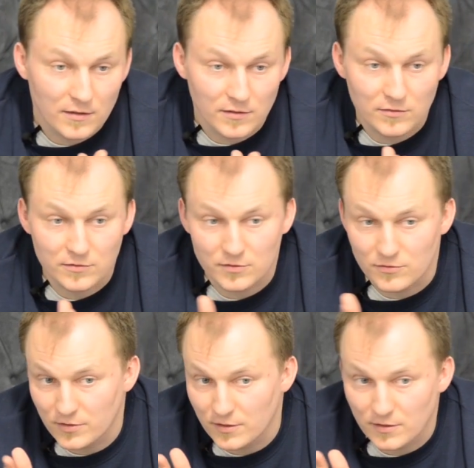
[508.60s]
and also
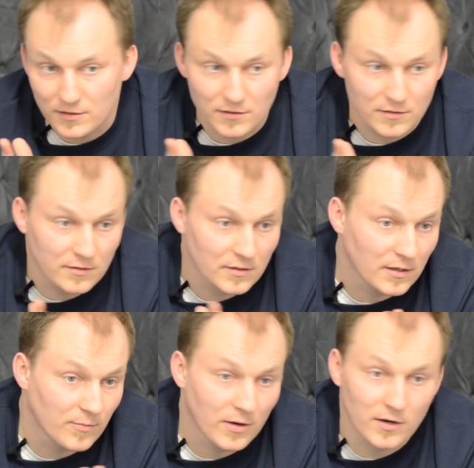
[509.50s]
drinking,
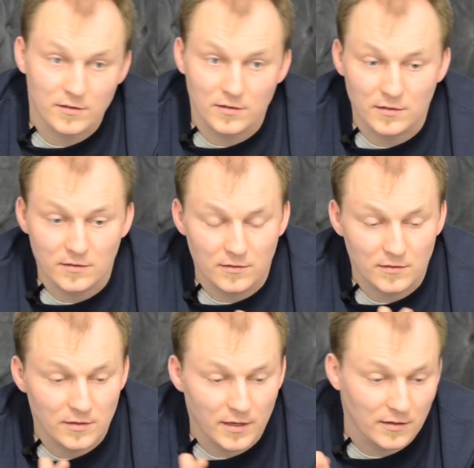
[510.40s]
uh, partying,
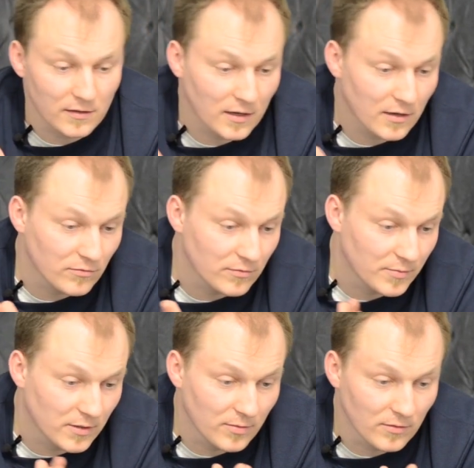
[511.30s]
hanging out with
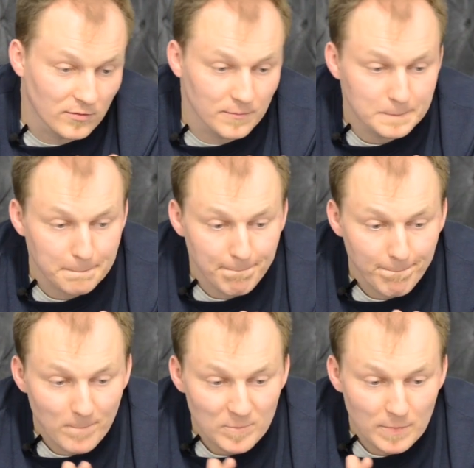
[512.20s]
people.
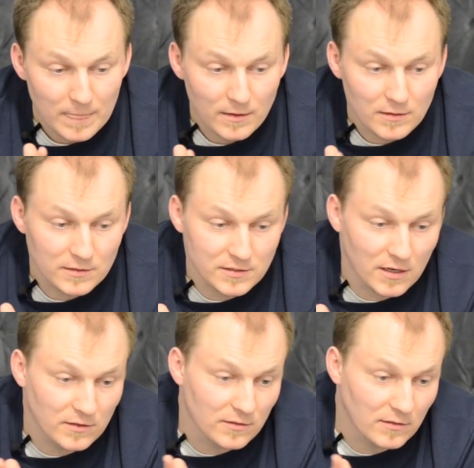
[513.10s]

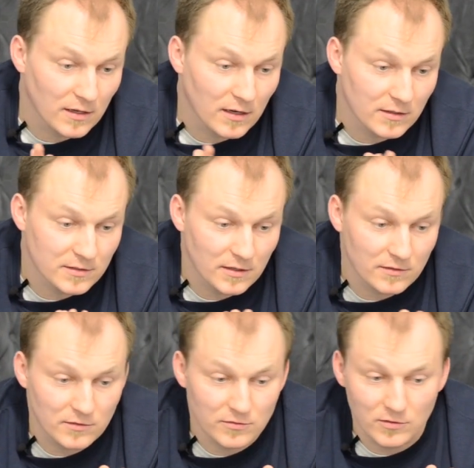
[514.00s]
Starting I, I
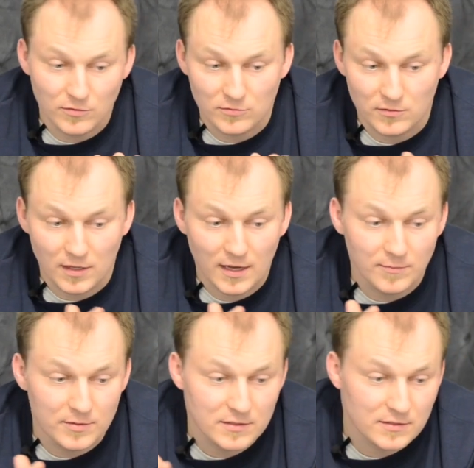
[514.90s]
started to go to
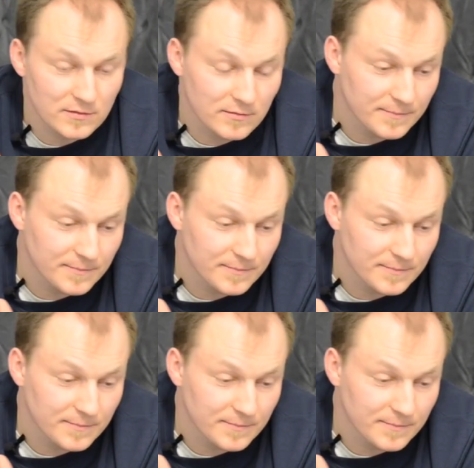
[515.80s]
clubs.